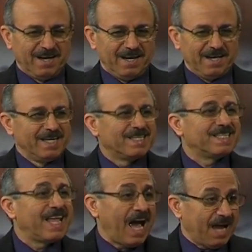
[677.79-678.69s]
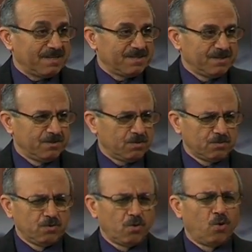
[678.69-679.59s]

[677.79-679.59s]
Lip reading: you